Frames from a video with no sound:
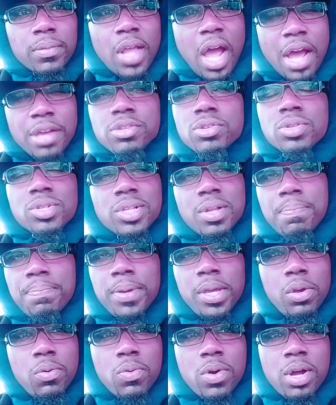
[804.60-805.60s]
I used to
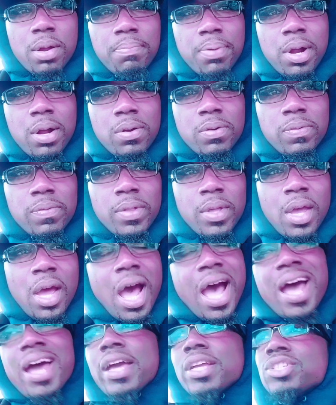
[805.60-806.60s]
be one, bro.
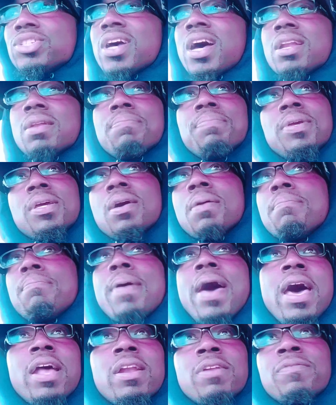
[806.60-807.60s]
I ain't trying to be
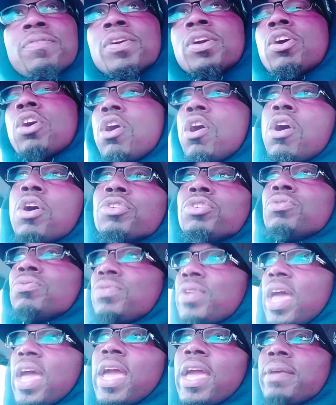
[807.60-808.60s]
combative and call you
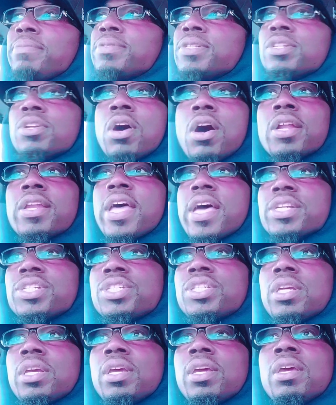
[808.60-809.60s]
names and all that
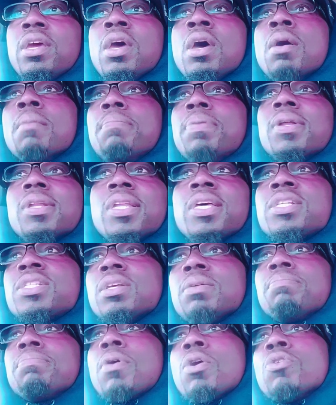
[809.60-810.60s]
shit. But
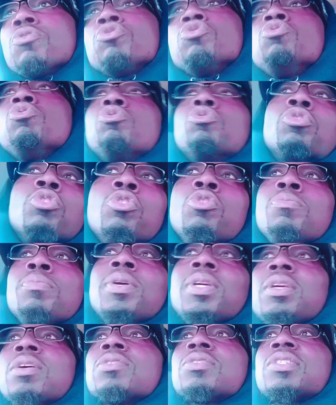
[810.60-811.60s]
listen, bro, you
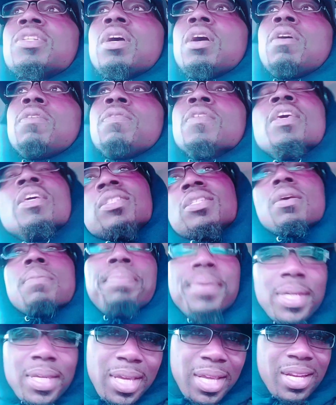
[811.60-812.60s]
grooming yourself to
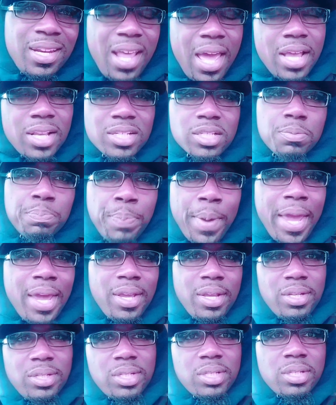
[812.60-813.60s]
be in that
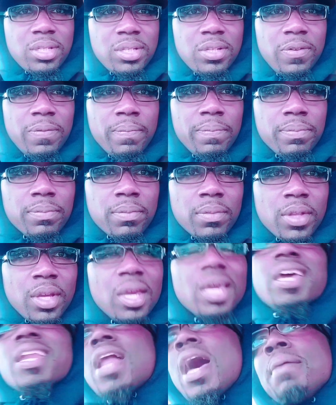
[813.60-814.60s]
space.
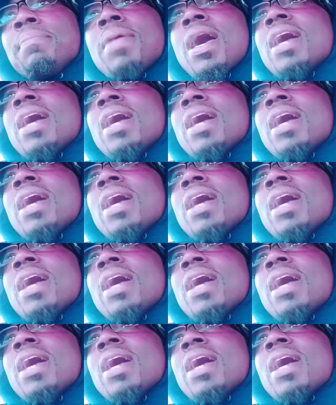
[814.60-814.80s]
And I'm